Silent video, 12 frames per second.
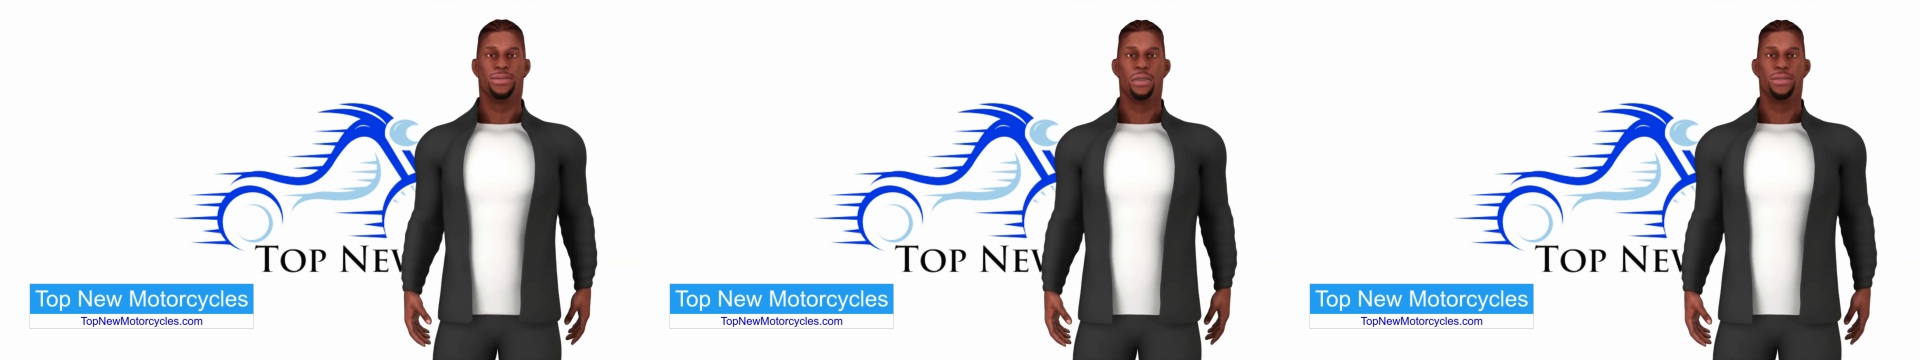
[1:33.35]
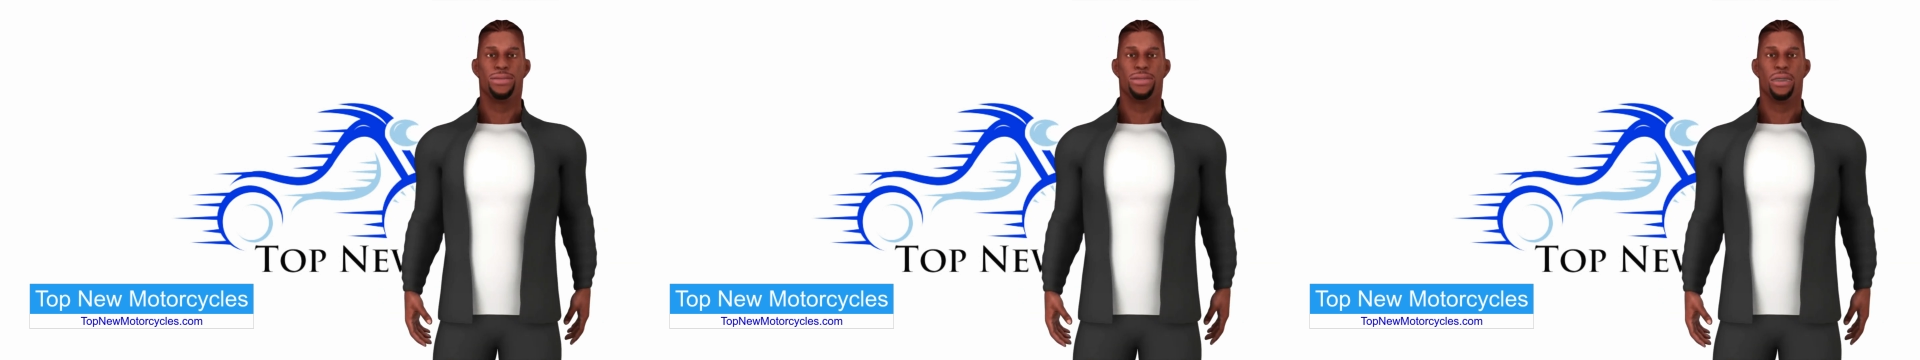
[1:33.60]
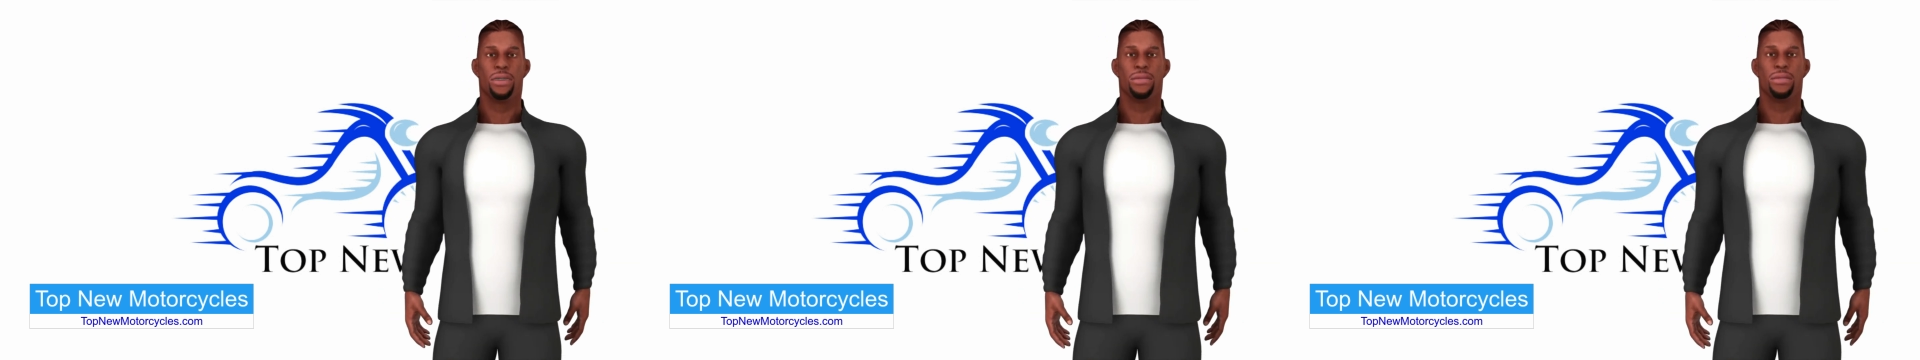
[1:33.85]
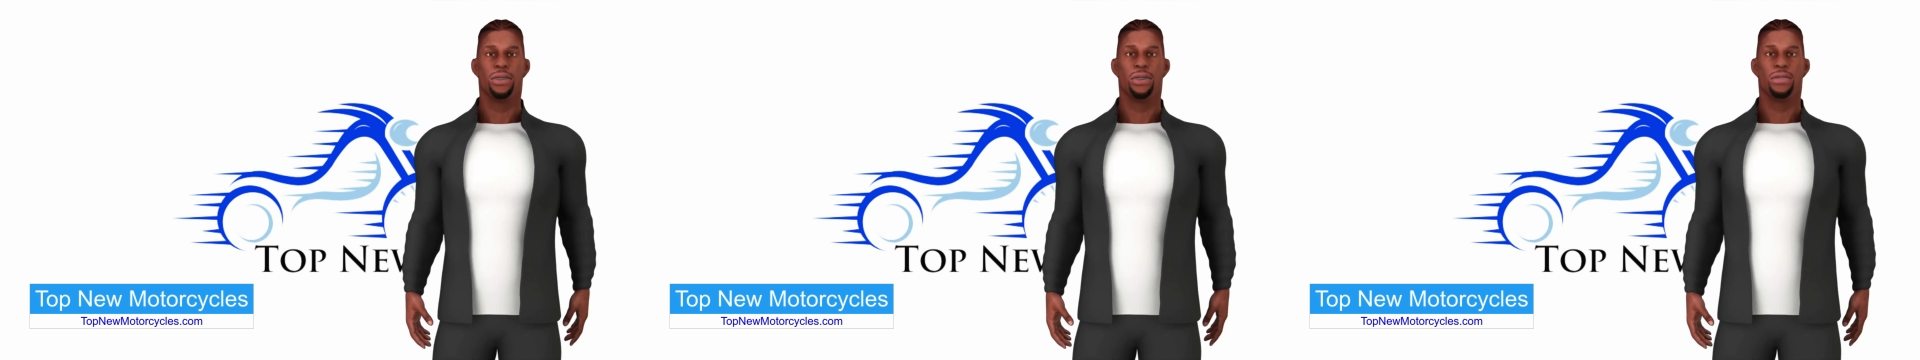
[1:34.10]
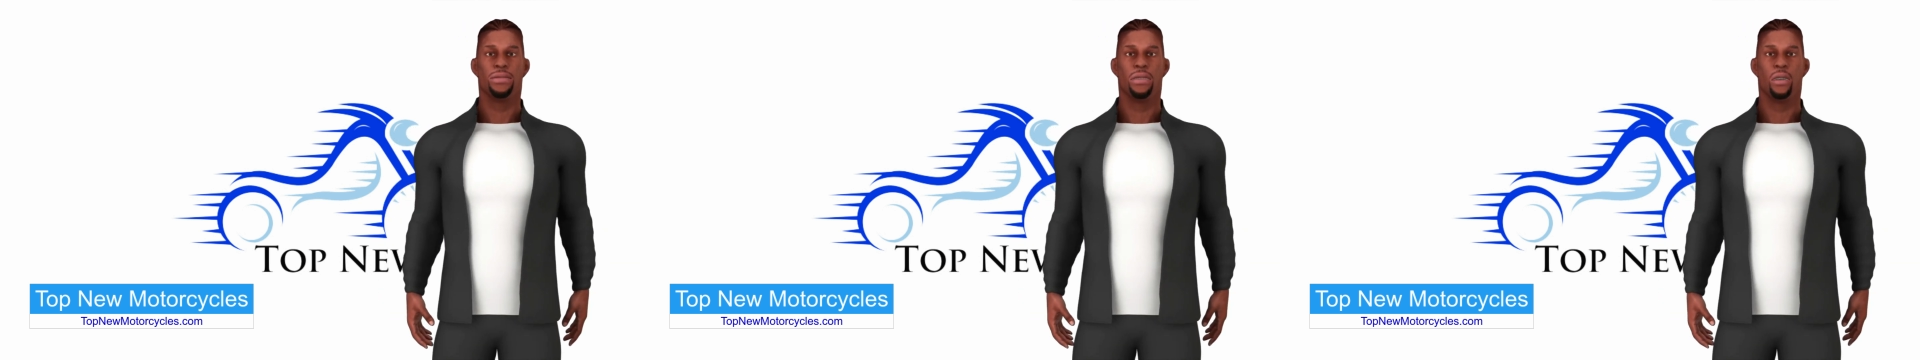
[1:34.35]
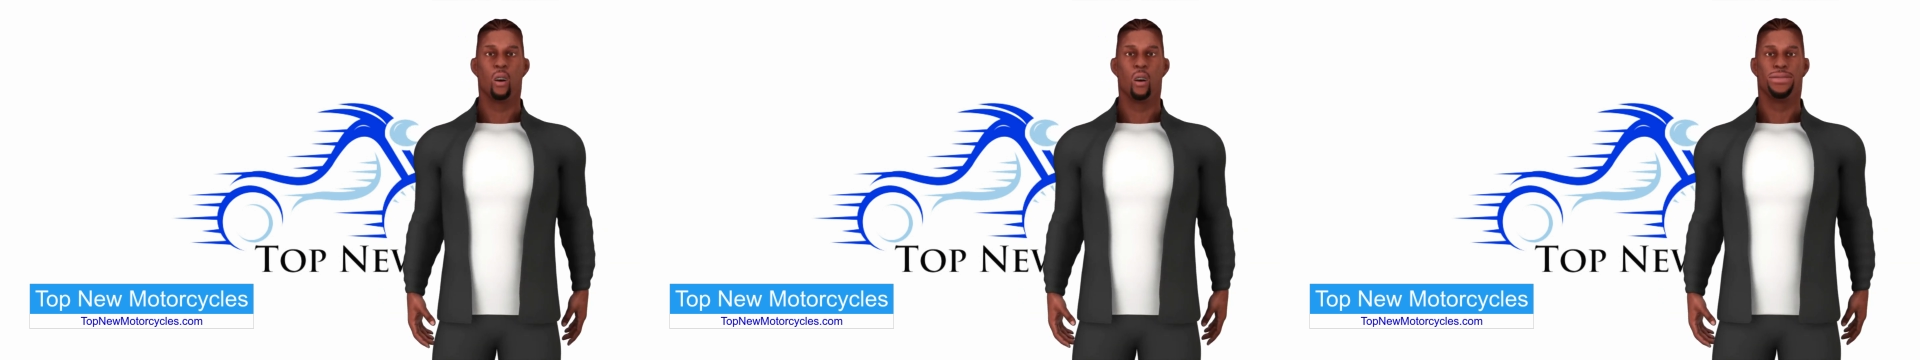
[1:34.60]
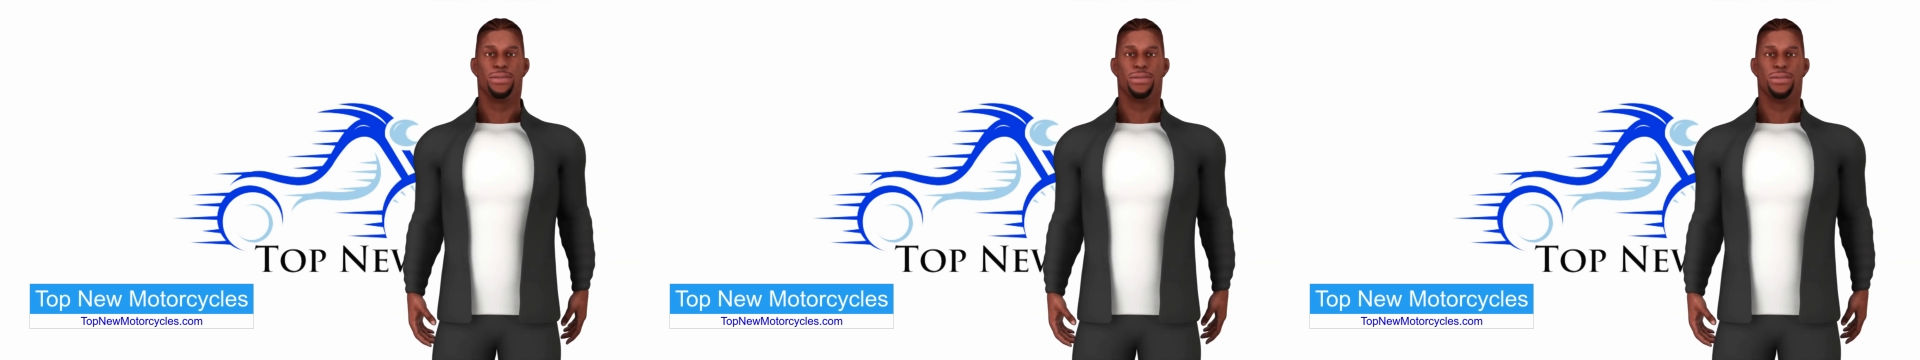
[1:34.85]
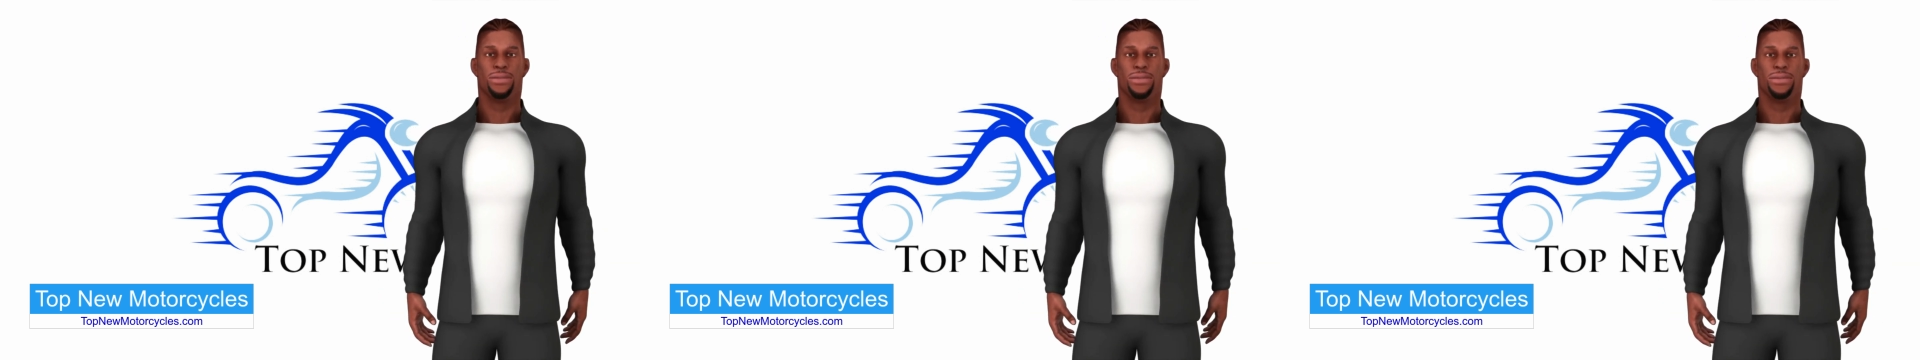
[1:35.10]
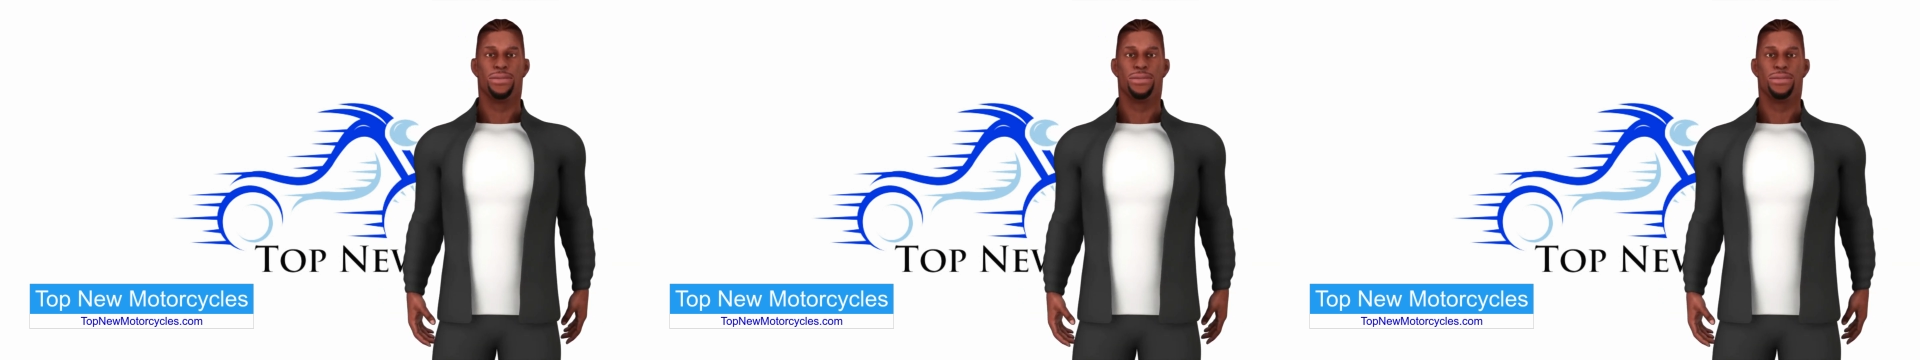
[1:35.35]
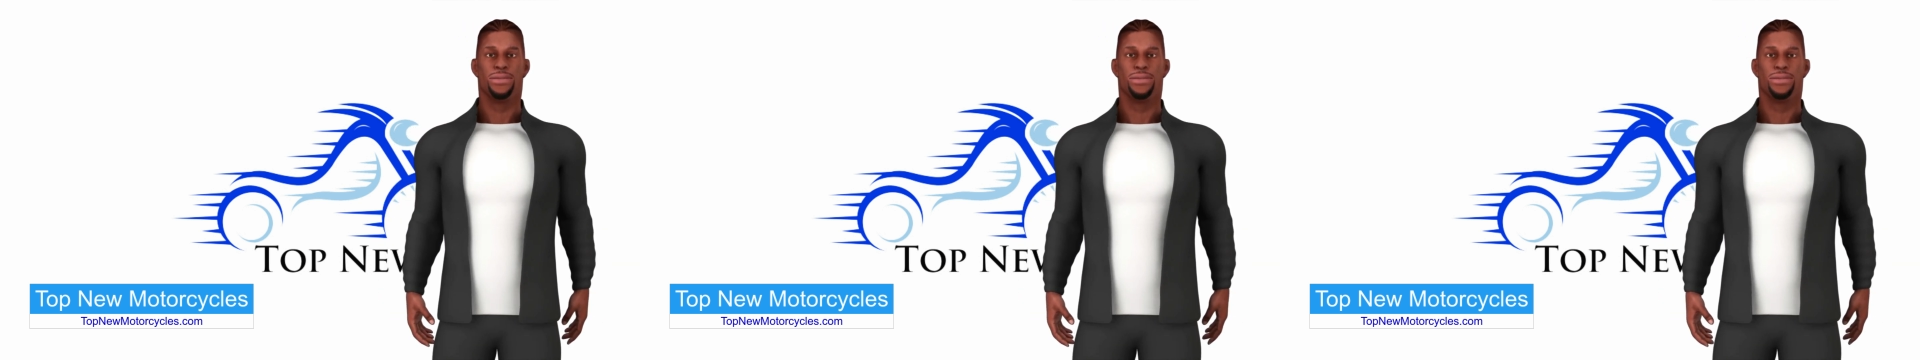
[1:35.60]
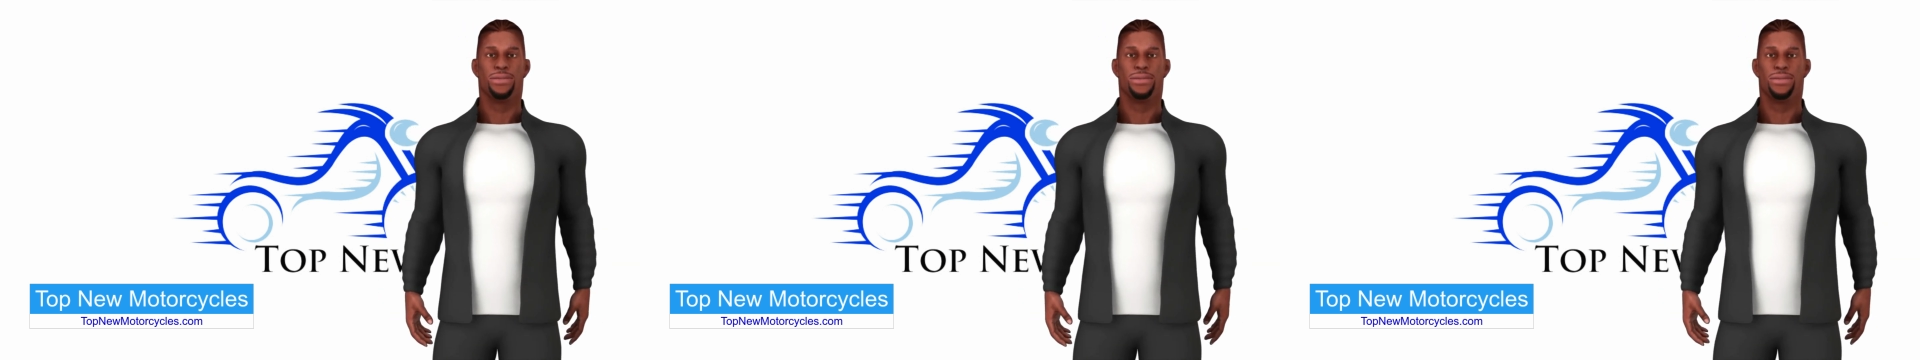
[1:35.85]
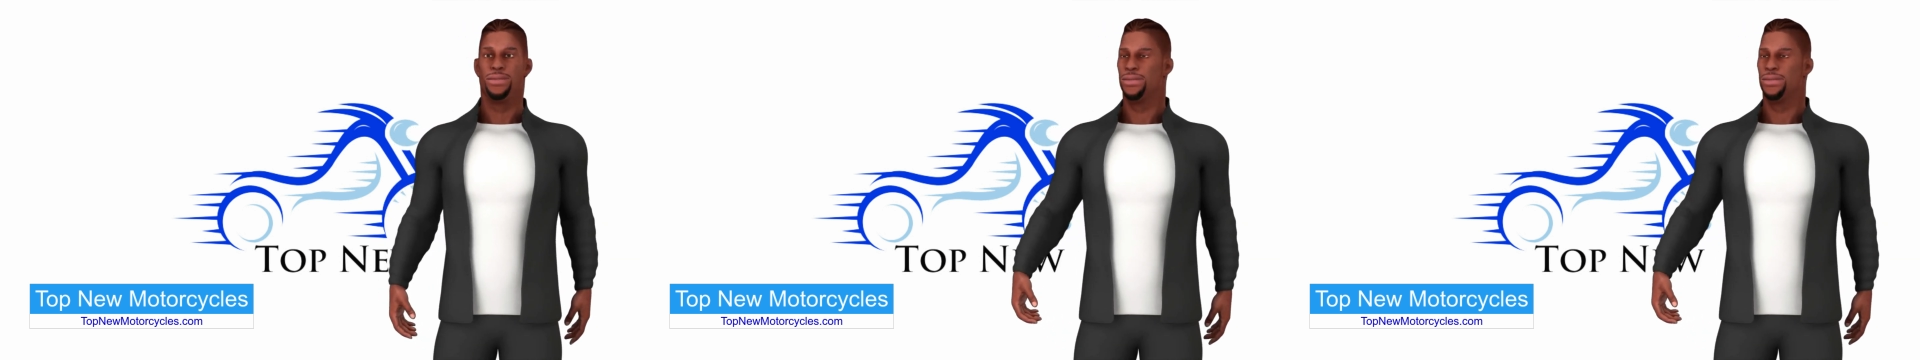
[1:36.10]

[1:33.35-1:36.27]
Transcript: In addition to slowing down, electric unicycle